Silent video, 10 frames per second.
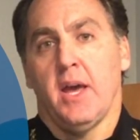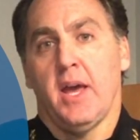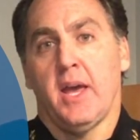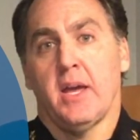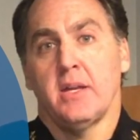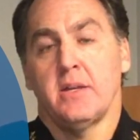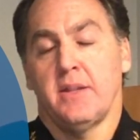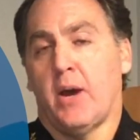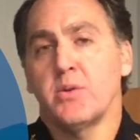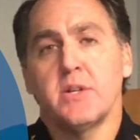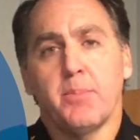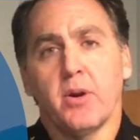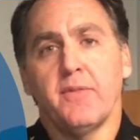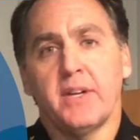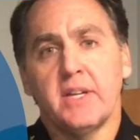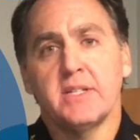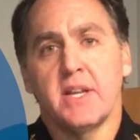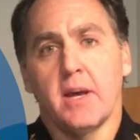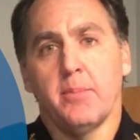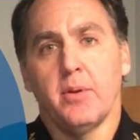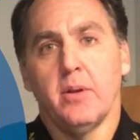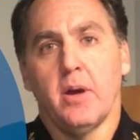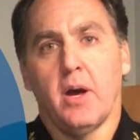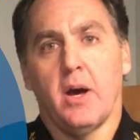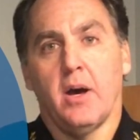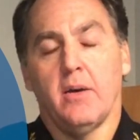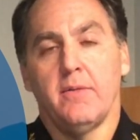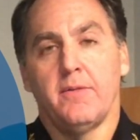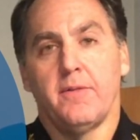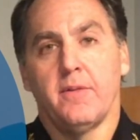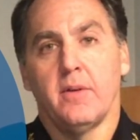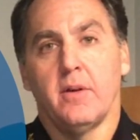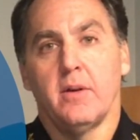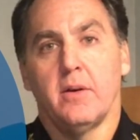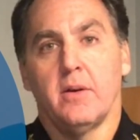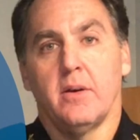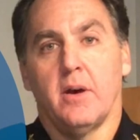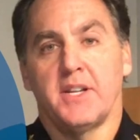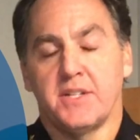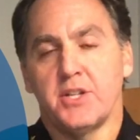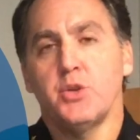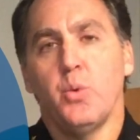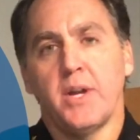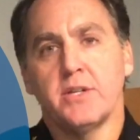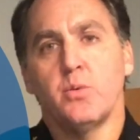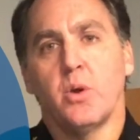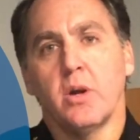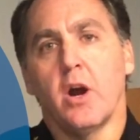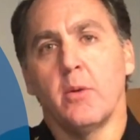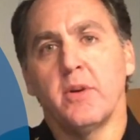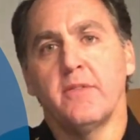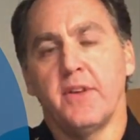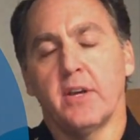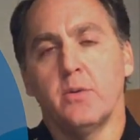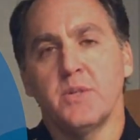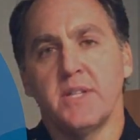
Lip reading: And that was a perfect example of a situation where an armored vehicle was